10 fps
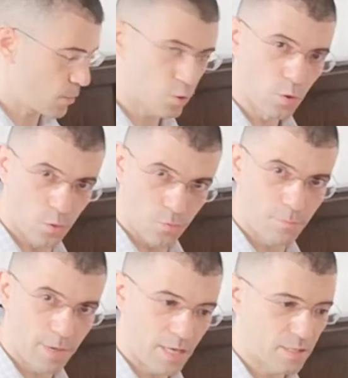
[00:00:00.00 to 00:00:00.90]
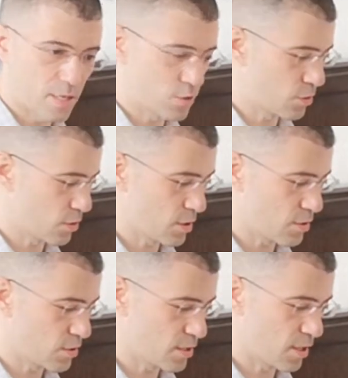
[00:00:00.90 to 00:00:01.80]
So pay attention to
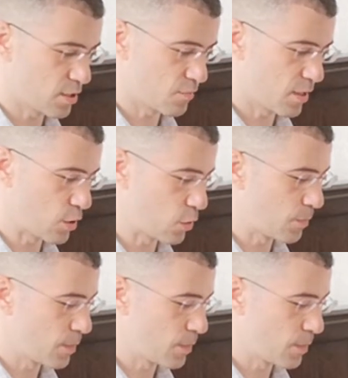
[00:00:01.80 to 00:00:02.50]
this video.